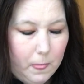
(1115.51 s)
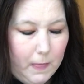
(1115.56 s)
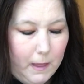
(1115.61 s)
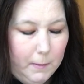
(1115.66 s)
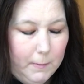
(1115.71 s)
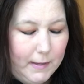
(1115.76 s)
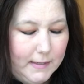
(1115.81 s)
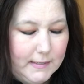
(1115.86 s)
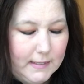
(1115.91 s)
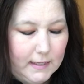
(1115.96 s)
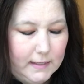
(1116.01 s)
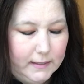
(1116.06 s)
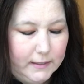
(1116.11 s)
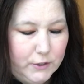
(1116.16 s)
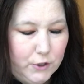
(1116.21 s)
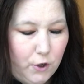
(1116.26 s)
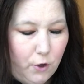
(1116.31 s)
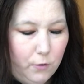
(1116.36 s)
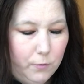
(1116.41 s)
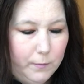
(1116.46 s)
He basically
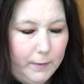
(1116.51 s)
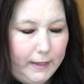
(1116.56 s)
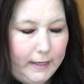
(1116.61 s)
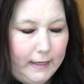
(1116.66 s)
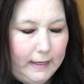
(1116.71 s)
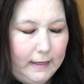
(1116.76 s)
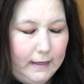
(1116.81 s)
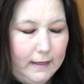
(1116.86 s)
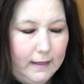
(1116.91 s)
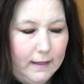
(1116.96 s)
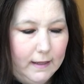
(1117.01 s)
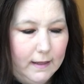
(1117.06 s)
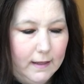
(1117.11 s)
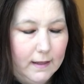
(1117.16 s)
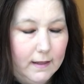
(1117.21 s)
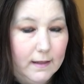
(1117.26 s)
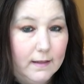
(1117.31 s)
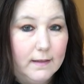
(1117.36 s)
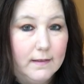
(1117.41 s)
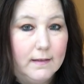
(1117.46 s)
told me
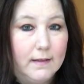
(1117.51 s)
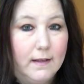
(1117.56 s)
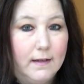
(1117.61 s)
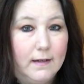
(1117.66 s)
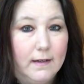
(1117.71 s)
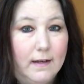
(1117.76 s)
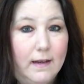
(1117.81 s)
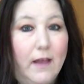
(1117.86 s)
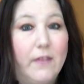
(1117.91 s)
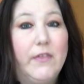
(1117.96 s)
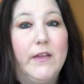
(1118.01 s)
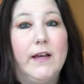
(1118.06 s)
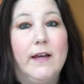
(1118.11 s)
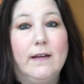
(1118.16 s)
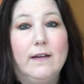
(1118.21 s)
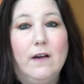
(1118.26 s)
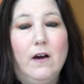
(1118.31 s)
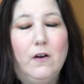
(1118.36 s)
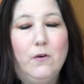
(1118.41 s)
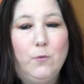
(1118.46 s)
that nothing
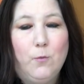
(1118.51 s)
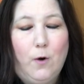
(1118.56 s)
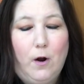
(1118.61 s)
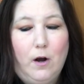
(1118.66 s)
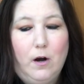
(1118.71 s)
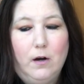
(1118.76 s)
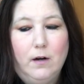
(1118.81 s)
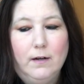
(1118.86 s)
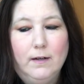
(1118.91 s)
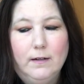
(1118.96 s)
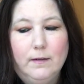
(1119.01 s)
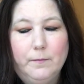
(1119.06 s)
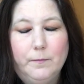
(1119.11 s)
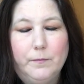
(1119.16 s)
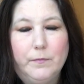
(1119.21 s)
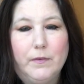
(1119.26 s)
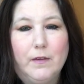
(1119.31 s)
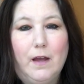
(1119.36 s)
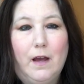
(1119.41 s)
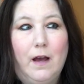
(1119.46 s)
had gone wrong.
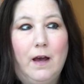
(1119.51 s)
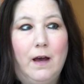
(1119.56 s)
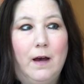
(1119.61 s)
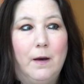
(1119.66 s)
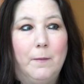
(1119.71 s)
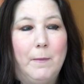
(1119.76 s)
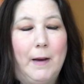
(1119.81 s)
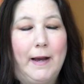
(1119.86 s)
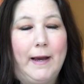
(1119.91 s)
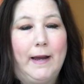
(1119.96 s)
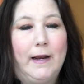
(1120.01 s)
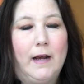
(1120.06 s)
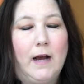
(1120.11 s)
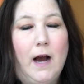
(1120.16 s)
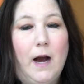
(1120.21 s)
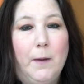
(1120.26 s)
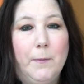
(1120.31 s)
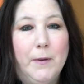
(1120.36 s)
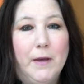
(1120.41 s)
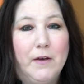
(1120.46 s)
I got a
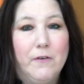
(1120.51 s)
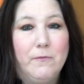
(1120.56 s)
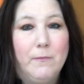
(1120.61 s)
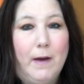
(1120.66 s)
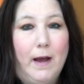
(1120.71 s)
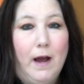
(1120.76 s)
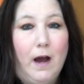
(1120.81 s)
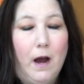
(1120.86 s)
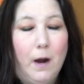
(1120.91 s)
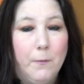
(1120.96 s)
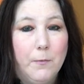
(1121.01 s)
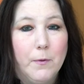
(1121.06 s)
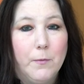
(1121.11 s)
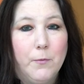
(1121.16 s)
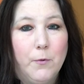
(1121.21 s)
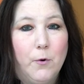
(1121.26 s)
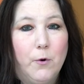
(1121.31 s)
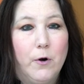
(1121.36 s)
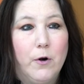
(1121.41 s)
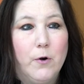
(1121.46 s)
copy of my op
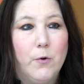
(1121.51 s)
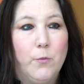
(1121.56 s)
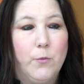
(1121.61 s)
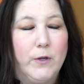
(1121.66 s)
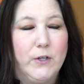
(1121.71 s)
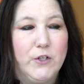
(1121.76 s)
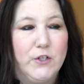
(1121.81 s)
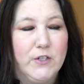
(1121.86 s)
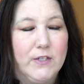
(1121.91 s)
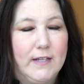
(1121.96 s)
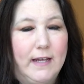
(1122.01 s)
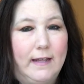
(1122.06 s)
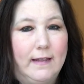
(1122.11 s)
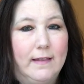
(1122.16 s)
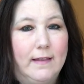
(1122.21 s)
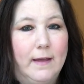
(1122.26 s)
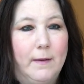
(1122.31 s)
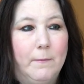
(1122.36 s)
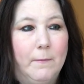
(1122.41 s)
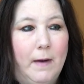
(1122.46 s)
report, which
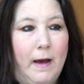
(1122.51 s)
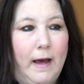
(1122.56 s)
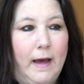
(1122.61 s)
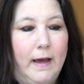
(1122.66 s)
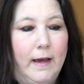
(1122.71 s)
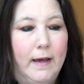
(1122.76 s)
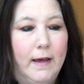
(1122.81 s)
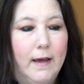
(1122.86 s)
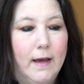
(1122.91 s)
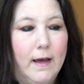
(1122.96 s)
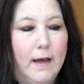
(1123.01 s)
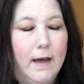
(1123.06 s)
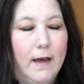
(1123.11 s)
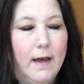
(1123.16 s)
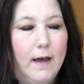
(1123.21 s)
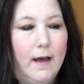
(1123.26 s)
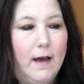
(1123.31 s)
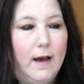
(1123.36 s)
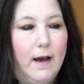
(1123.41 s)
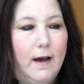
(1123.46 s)
said that
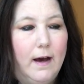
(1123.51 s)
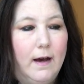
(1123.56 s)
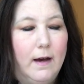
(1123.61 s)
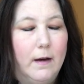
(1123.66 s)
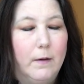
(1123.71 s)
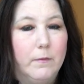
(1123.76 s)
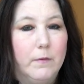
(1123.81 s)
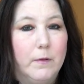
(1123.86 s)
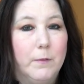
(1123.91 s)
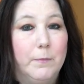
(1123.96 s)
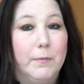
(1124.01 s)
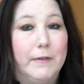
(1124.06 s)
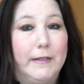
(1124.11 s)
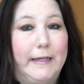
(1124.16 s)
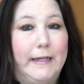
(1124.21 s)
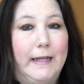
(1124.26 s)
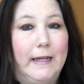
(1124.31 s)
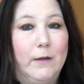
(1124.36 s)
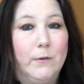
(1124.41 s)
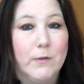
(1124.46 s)
the
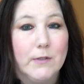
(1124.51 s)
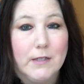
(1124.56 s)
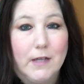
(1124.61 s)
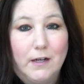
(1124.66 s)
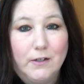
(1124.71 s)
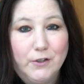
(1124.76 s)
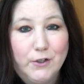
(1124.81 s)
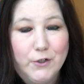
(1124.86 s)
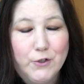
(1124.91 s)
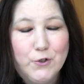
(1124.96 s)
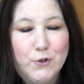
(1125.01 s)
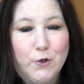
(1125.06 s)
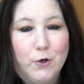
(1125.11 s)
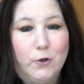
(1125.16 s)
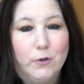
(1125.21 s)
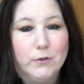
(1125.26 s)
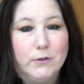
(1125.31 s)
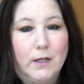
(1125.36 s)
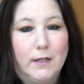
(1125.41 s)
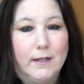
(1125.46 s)
bleeding was
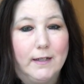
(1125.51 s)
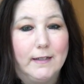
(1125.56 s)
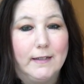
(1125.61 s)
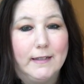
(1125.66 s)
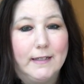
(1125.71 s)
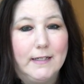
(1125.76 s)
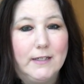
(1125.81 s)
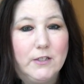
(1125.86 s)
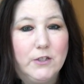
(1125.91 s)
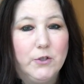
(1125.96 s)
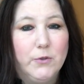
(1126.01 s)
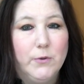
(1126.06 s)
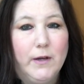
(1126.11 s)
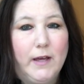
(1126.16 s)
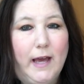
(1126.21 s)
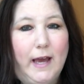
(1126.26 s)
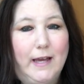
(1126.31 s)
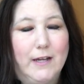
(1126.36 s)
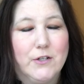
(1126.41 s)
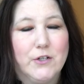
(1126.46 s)
uncontrolled on at least 2
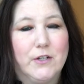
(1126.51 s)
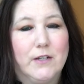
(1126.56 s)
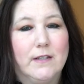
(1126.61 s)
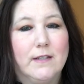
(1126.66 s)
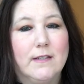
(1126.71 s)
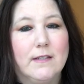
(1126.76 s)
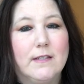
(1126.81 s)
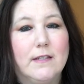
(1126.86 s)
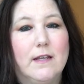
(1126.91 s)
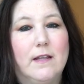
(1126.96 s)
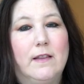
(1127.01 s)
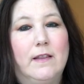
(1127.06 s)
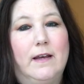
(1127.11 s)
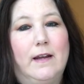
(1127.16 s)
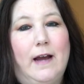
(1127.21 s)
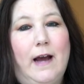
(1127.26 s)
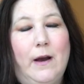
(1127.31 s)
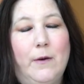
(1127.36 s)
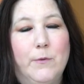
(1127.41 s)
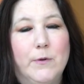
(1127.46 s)
occasions,
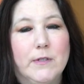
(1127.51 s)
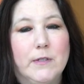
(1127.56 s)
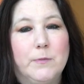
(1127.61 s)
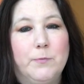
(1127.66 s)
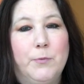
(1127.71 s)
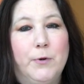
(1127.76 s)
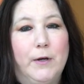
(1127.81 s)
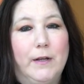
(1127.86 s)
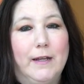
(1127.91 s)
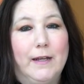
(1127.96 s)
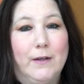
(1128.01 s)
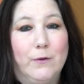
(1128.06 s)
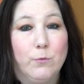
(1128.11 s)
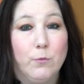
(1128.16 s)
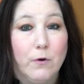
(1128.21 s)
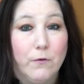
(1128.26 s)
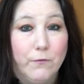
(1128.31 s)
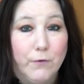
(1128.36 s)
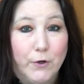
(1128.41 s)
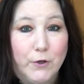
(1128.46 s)
that I was put in
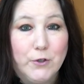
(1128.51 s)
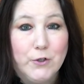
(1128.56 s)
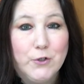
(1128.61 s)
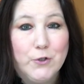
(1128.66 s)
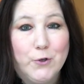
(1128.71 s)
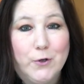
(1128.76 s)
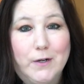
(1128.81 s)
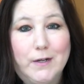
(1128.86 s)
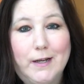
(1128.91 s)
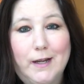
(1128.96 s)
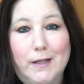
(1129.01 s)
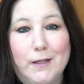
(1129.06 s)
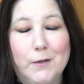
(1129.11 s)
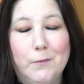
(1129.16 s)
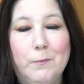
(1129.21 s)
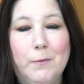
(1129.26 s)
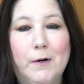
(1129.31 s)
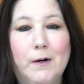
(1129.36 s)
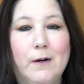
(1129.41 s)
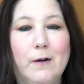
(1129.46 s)
reverse
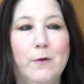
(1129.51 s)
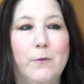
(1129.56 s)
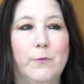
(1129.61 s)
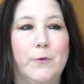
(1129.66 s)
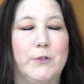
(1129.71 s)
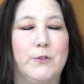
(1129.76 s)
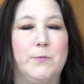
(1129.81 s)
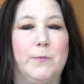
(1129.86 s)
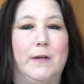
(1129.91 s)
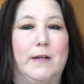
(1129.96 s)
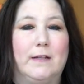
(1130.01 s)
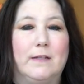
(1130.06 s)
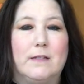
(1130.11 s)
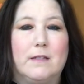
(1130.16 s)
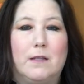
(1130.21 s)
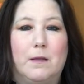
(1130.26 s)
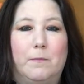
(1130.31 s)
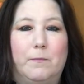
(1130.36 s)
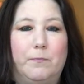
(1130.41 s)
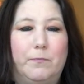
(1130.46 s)
Trendelenburg, which means
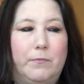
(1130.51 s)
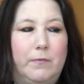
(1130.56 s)
the